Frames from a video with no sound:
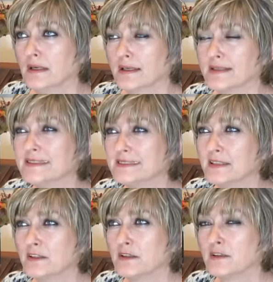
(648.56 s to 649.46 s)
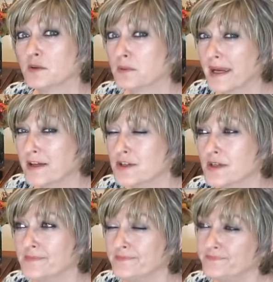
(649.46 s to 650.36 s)
consider
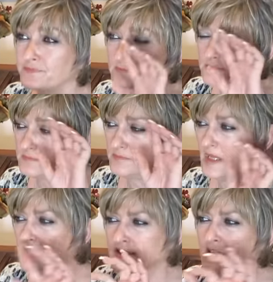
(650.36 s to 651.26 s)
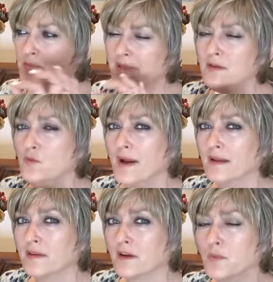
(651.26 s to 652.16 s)
direction. Because in the
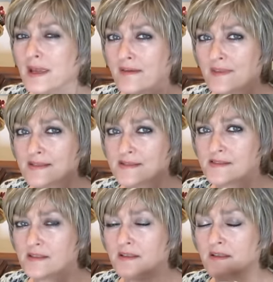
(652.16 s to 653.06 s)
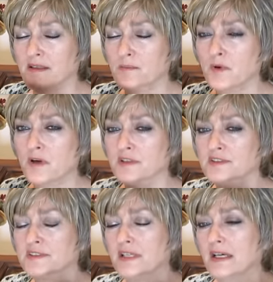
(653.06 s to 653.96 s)
meanwhile there, we have that Sun and
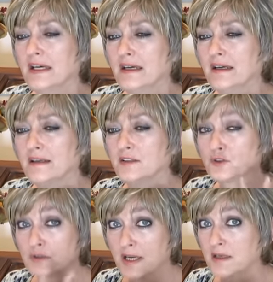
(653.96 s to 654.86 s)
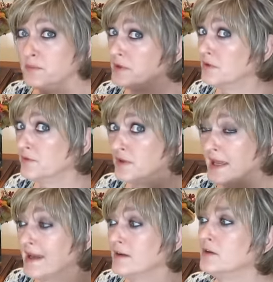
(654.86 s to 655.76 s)
Mars trine, beautiful
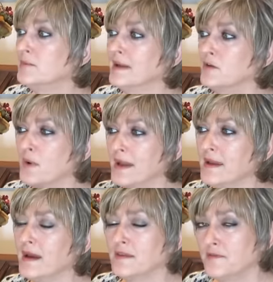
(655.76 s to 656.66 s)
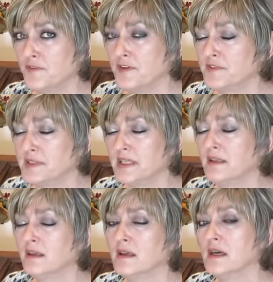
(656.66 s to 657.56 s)
angle, by the way, on the
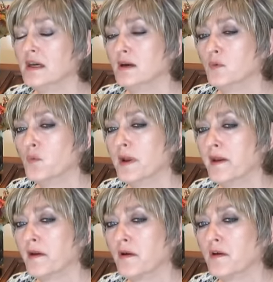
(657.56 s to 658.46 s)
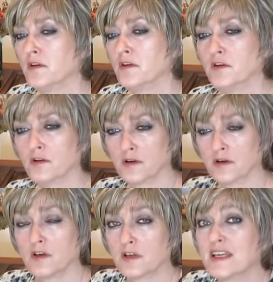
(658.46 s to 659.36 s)
15th, where
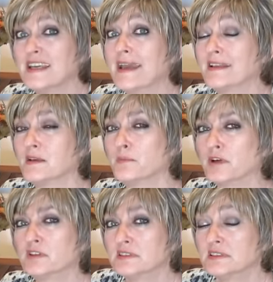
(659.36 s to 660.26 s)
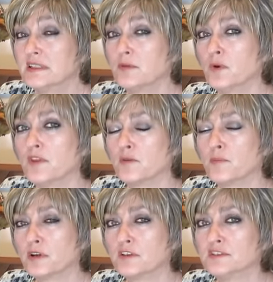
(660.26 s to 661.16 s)
you're connecting personally with your
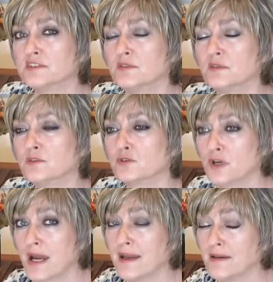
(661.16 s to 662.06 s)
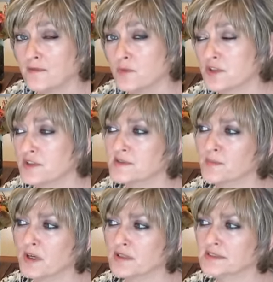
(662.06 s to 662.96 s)
personal drive, which is Mars,